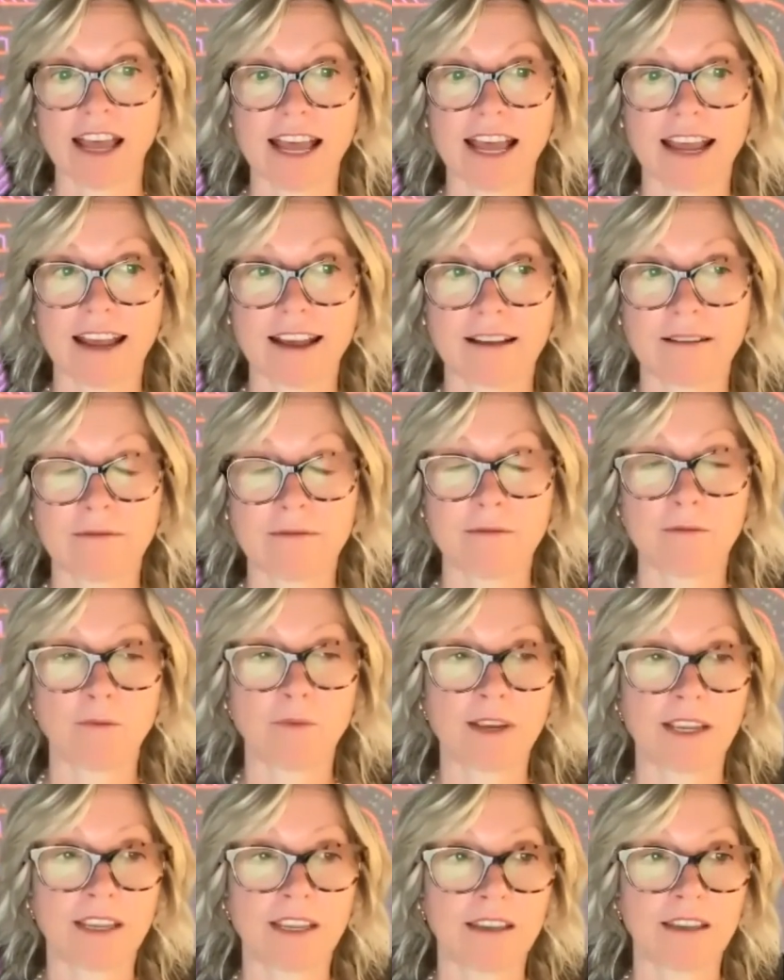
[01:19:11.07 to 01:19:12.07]
Um,
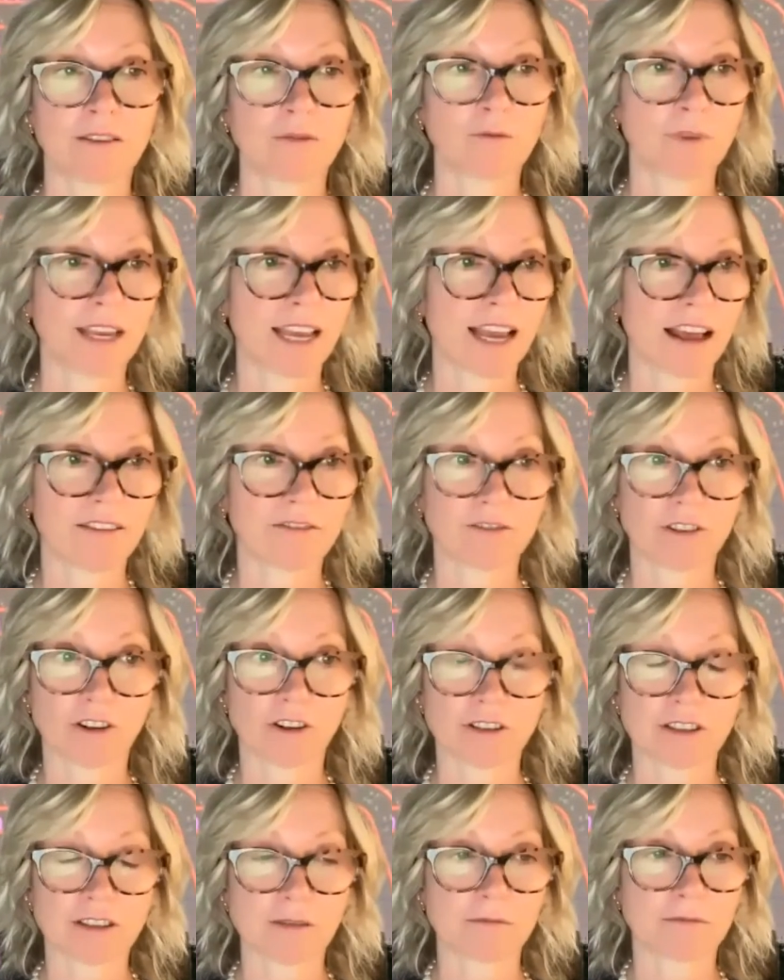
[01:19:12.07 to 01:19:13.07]
we we have
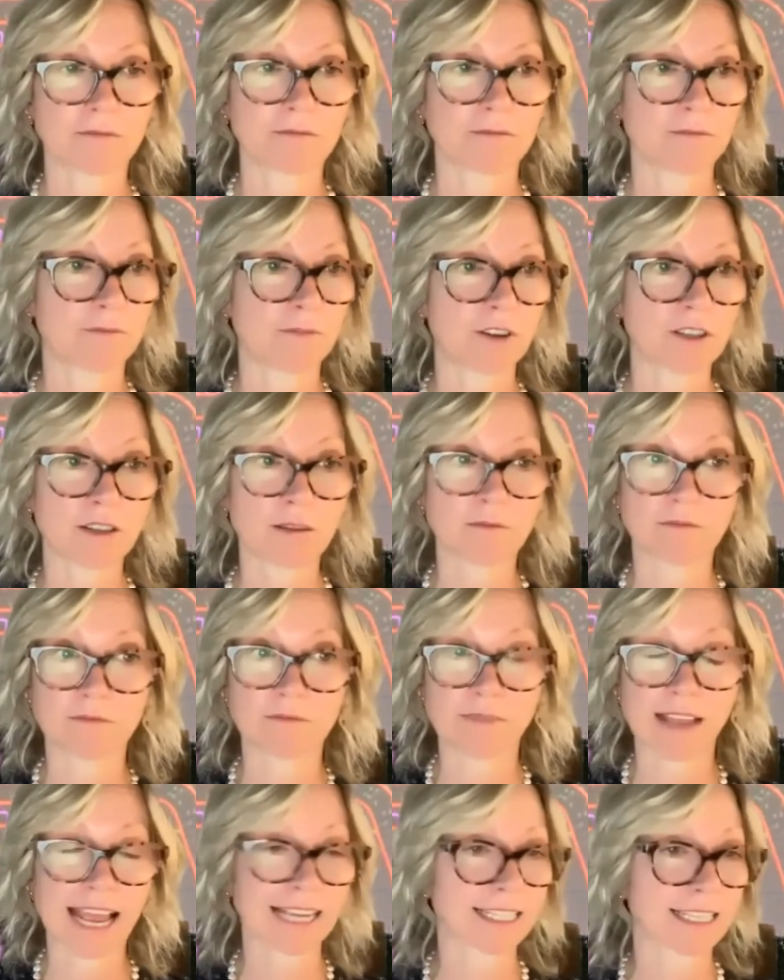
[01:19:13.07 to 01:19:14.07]
got some
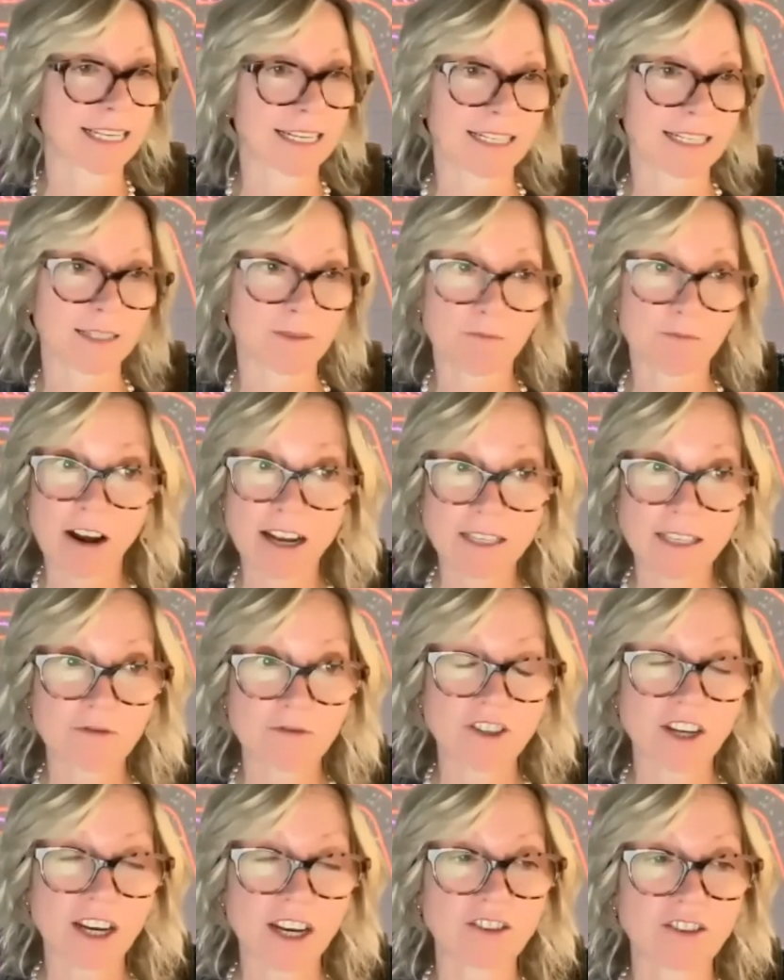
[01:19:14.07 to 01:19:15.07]
some excellent price
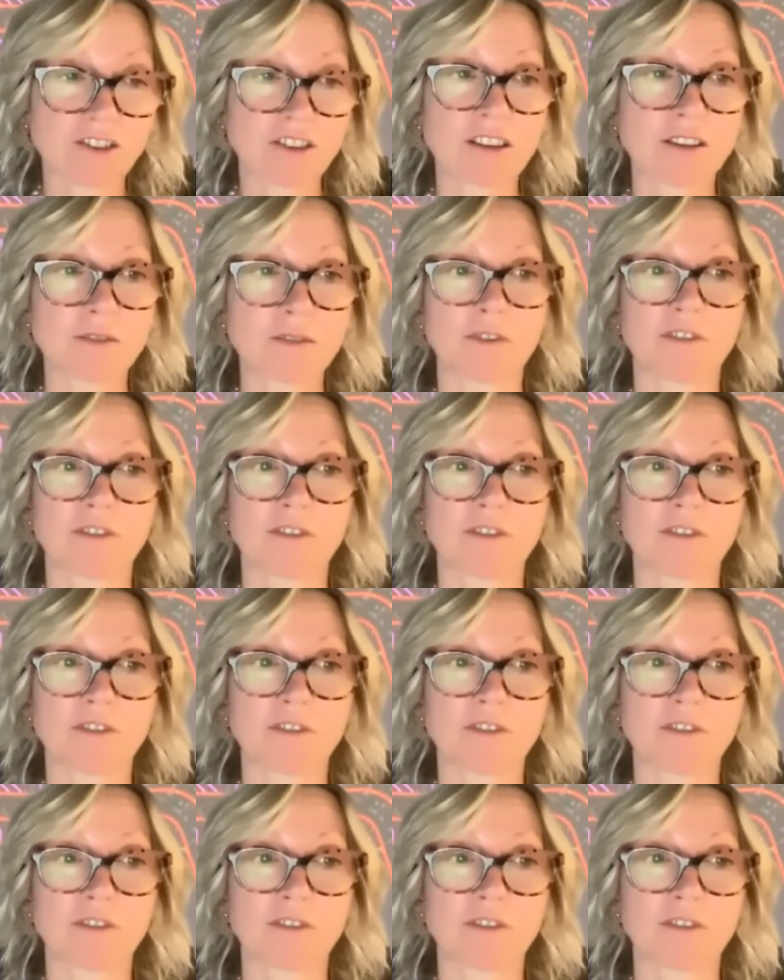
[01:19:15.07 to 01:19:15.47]
projections.